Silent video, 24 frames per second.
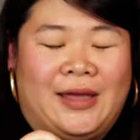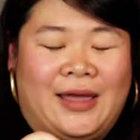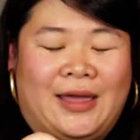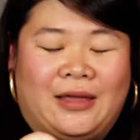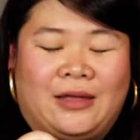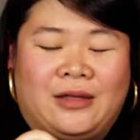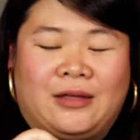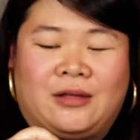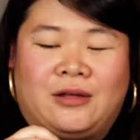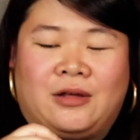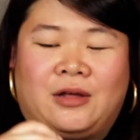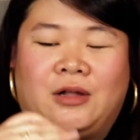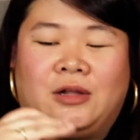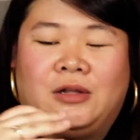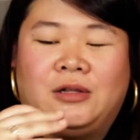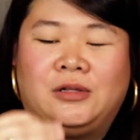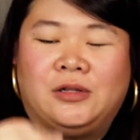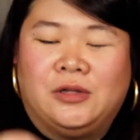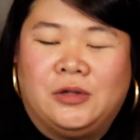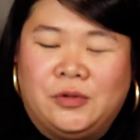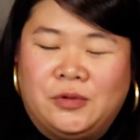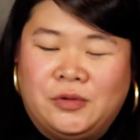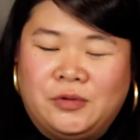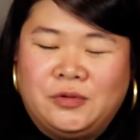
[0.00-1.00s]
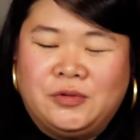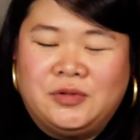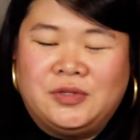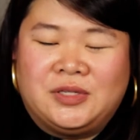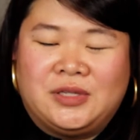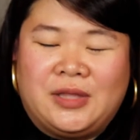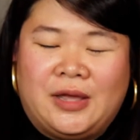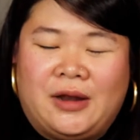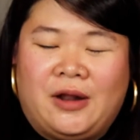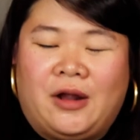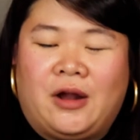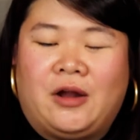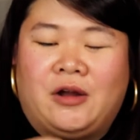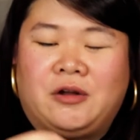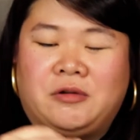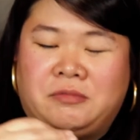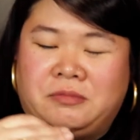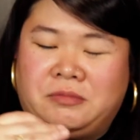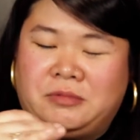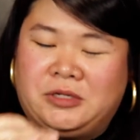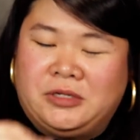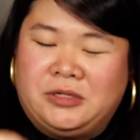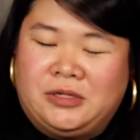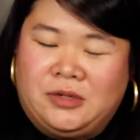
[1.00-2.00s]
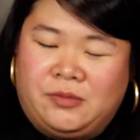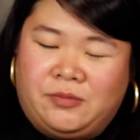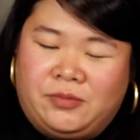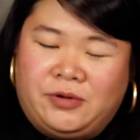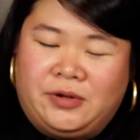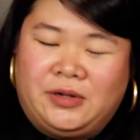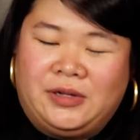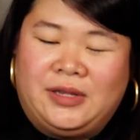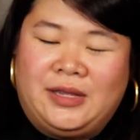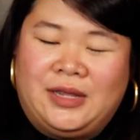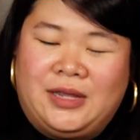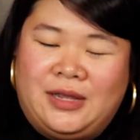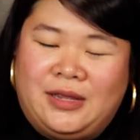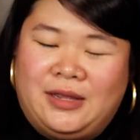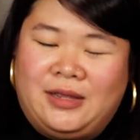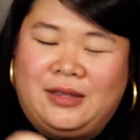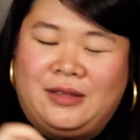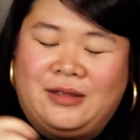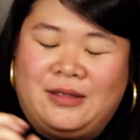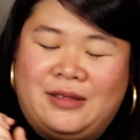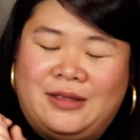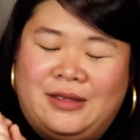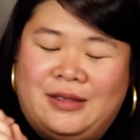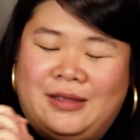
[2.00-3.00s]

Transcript: like clues that are deliberately